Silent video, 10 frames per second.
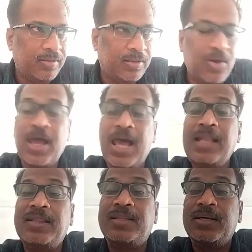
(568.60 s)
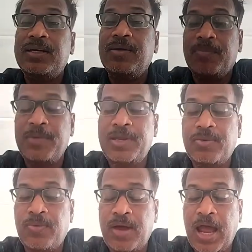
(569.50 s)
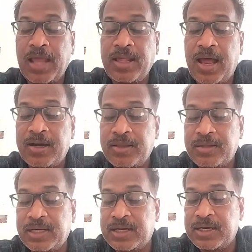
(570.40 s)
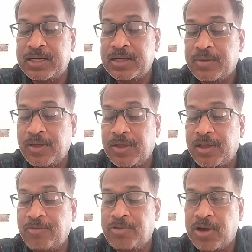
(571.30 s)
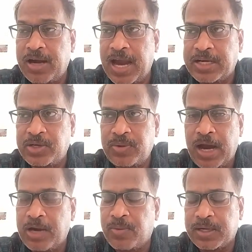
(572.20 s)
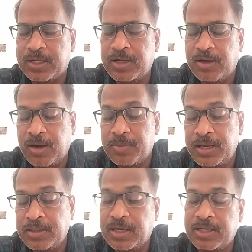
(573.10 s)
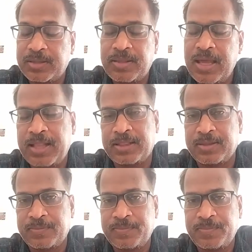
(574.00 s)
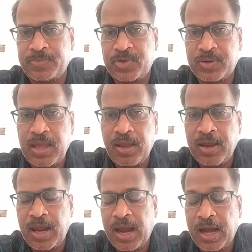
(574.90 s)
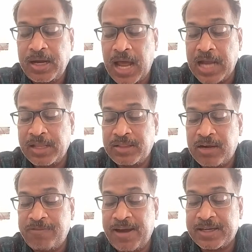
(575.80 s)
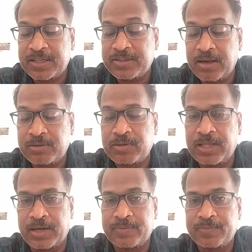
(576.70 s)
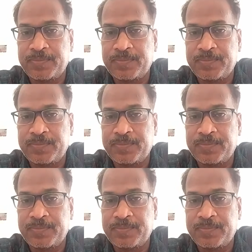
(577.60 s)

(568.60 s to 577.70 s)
health means I already said that if you are active and working normally, that is a health. Okay, and another factors also there.